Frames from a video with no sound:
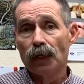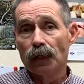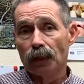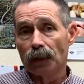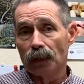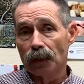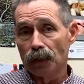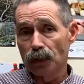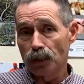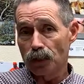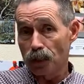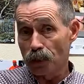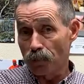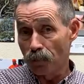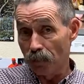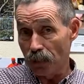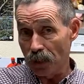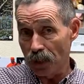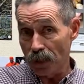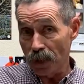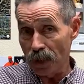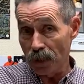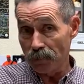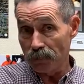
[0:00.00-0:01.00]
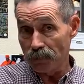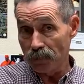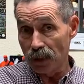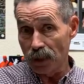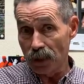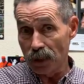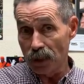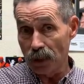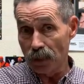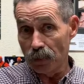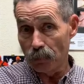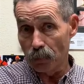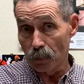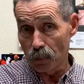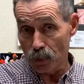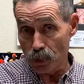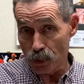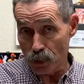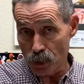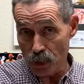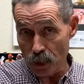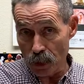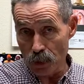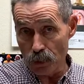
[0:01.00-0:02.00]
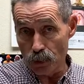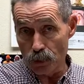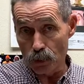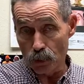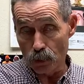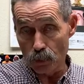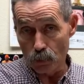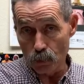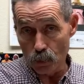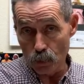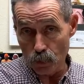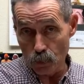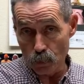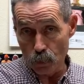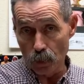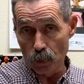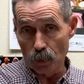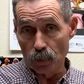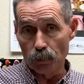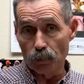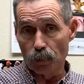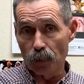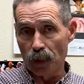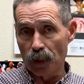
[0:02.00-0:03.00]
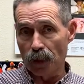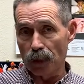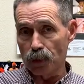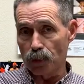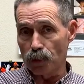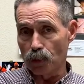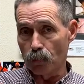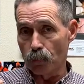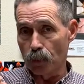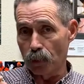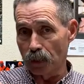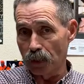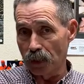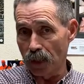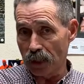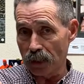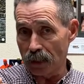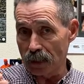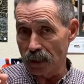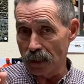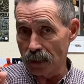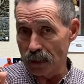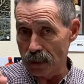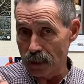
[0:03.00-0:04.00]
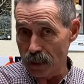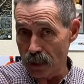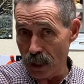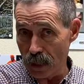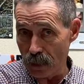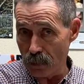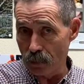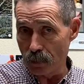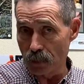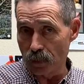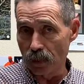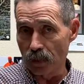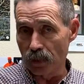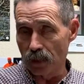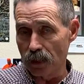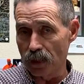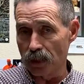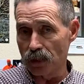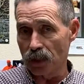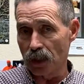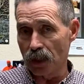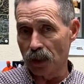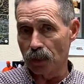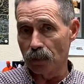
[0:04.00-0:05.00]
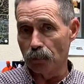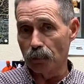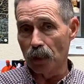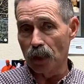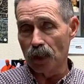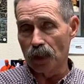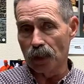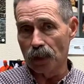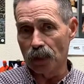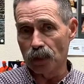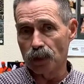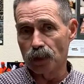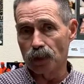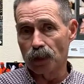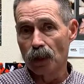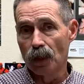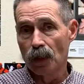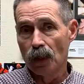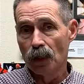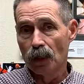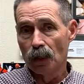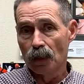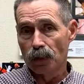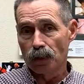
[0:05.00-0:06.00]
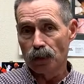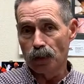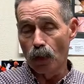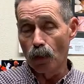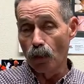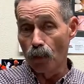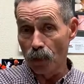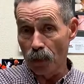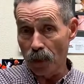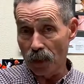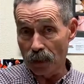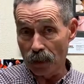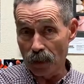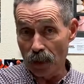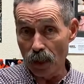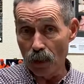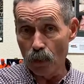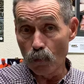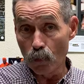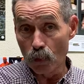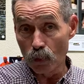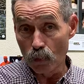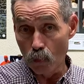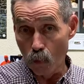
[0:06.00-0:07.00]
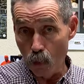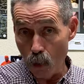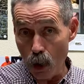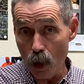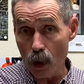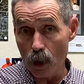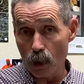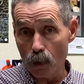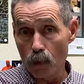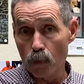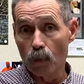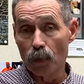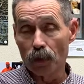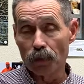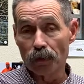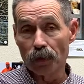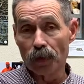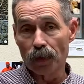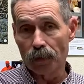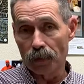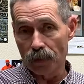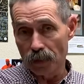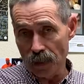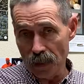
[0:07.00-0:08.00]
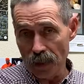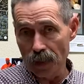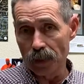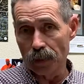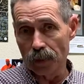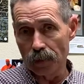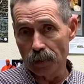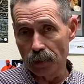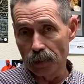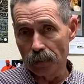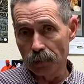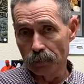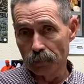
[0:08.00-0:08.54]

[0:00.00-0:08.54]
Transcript: This VFD procedure was put in place to protect the integrity of these antibiotics so that they would work when they are needed.